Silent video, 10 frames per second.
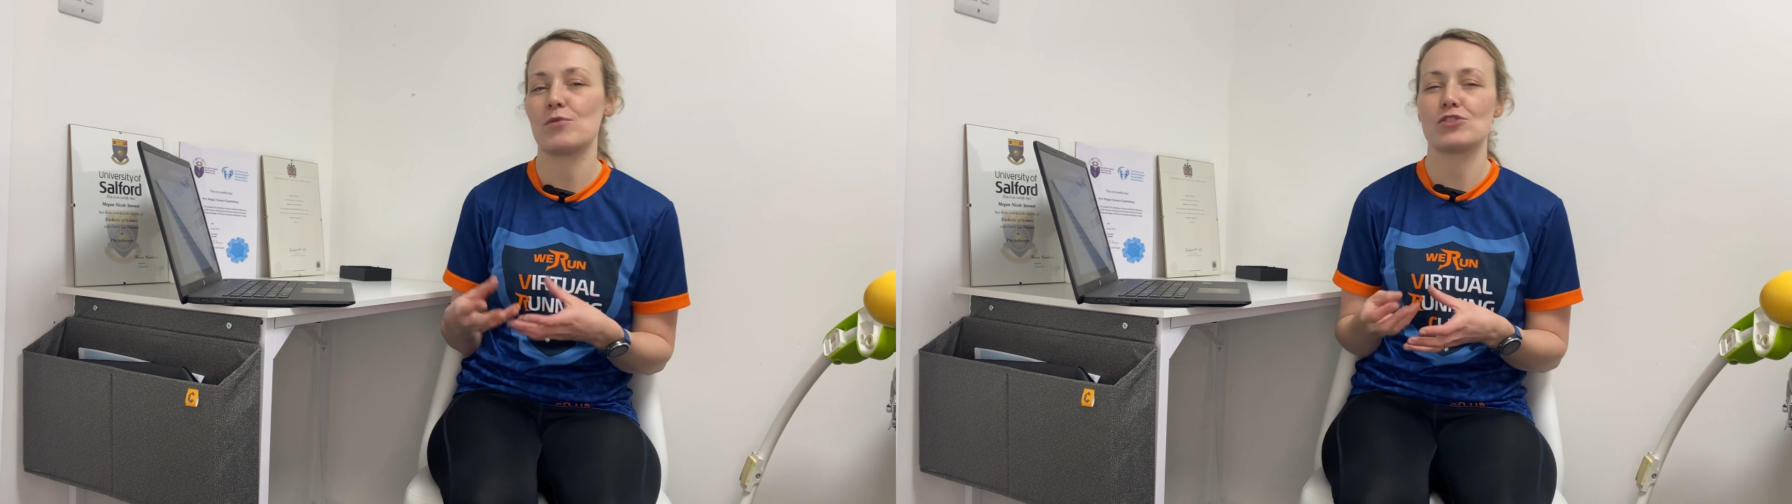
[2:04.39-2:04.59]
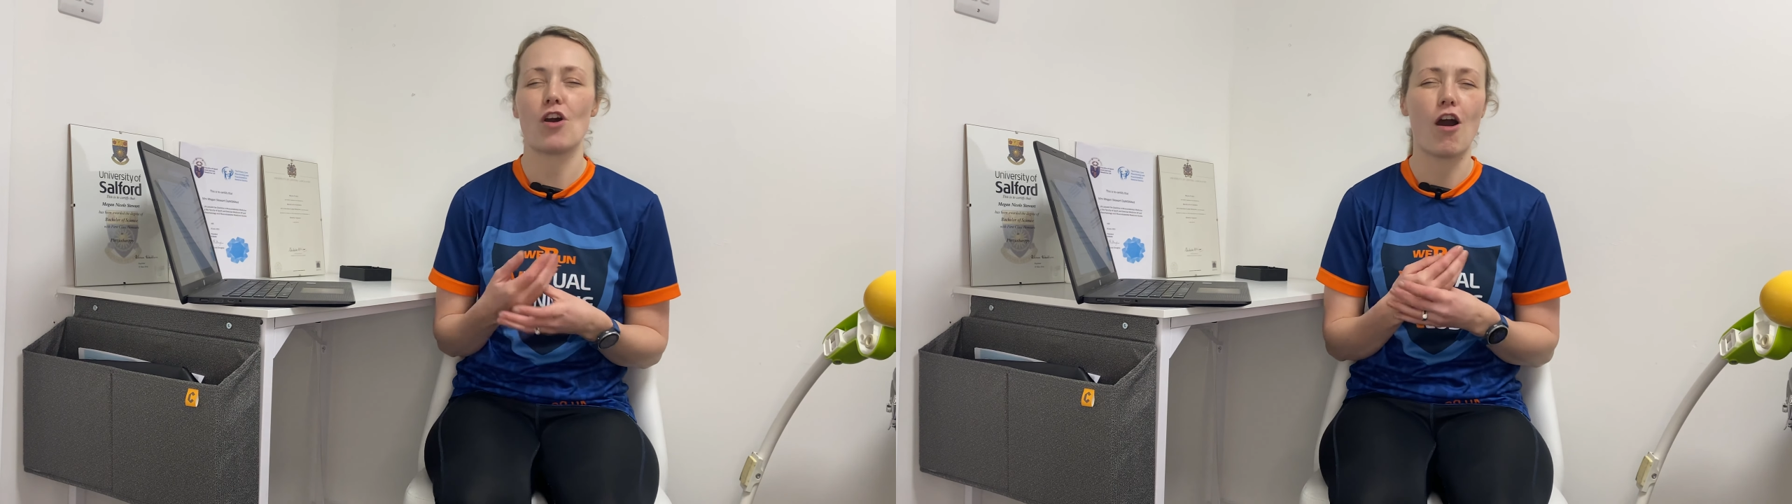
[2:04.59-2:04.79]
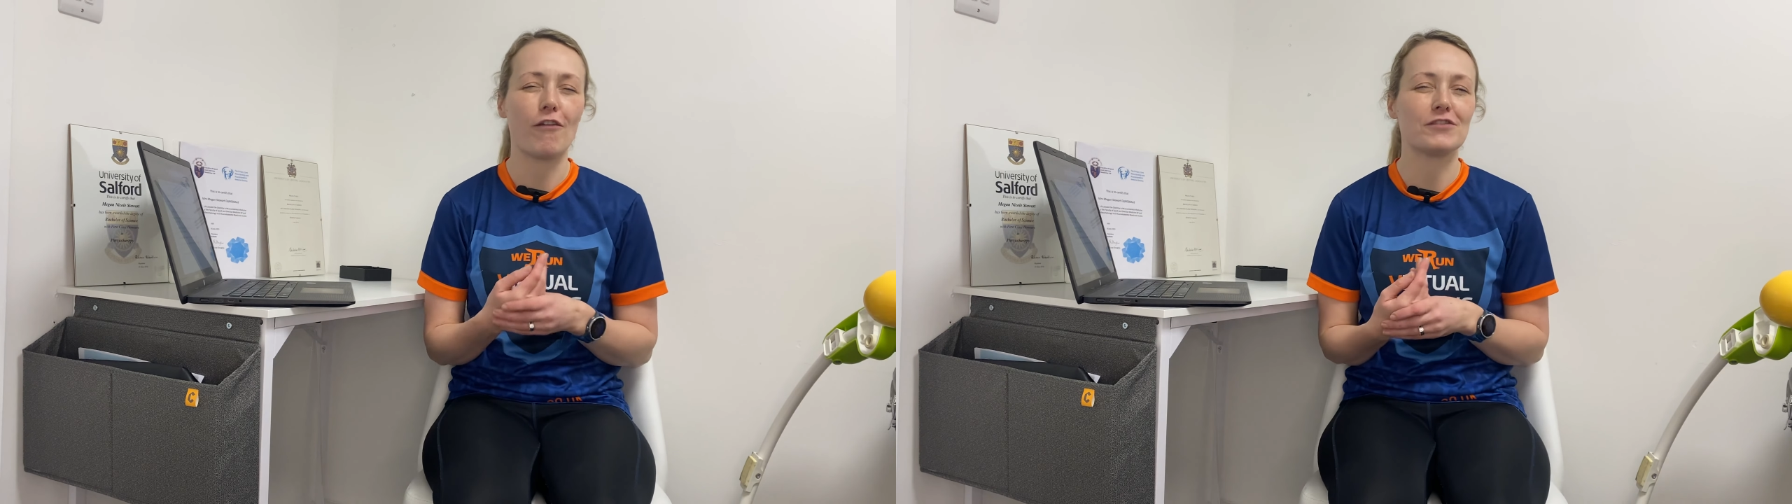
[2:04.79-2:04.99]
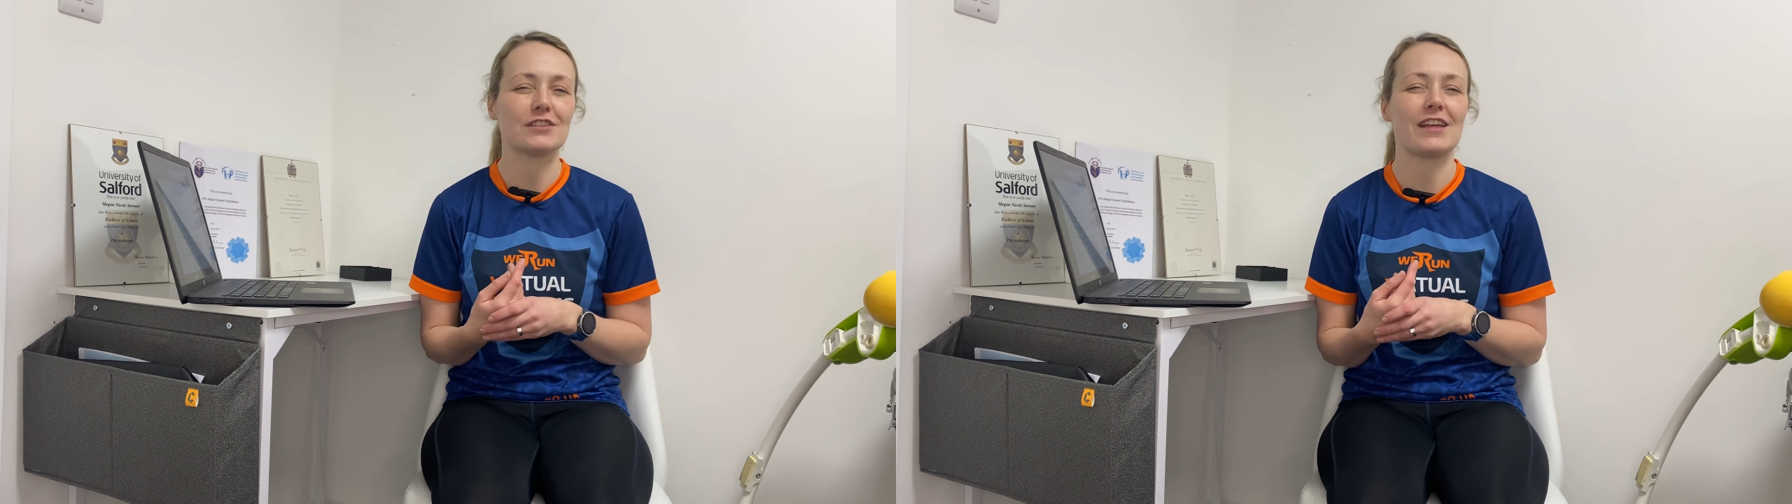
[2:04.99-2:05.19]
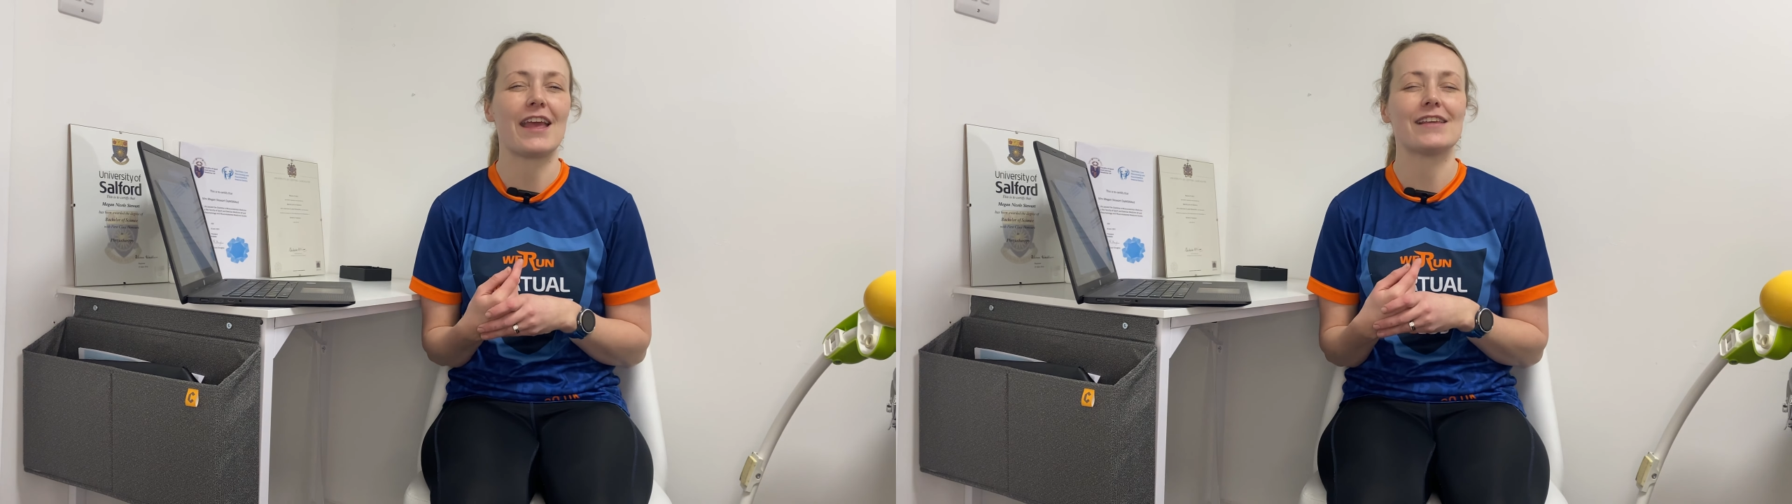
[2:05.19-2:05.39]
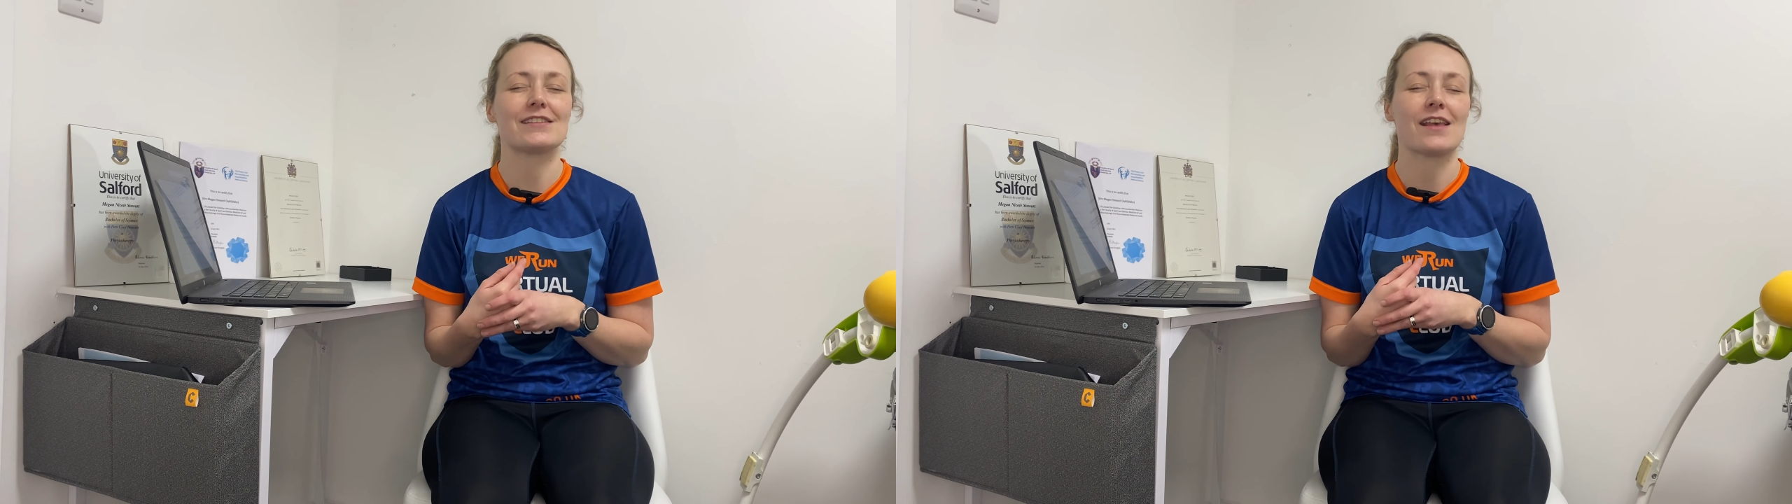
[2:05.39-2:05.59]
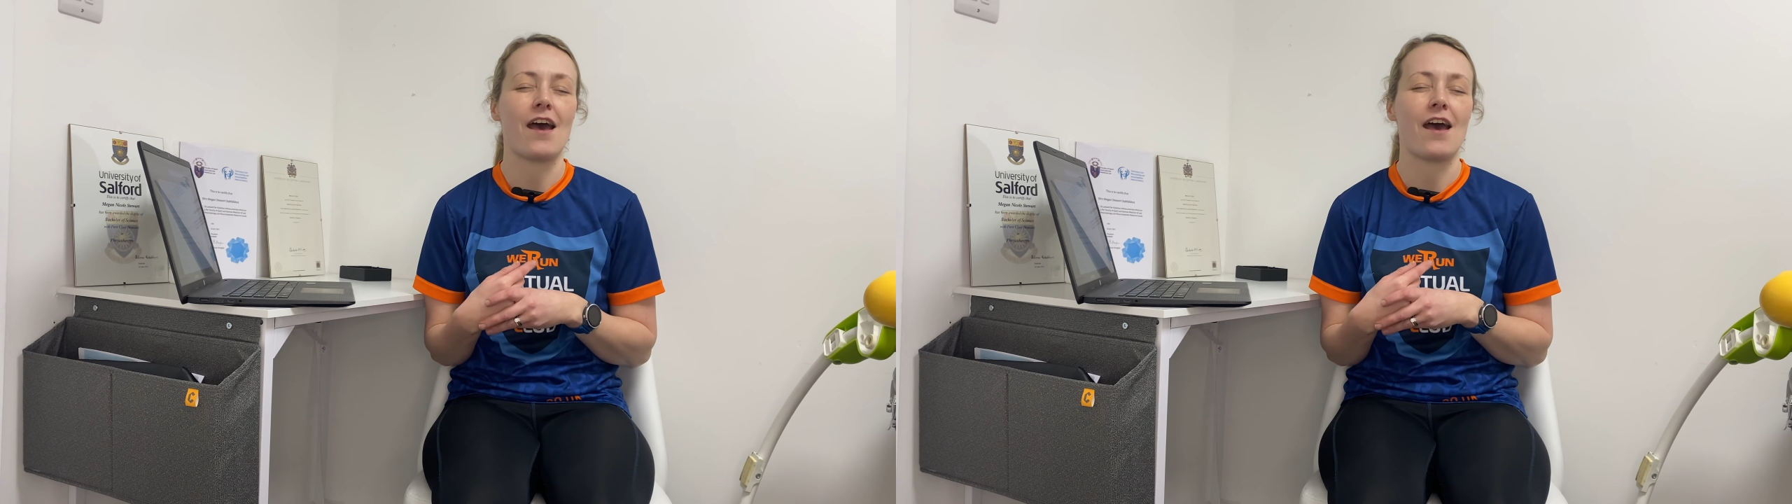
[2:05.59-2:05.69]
which often is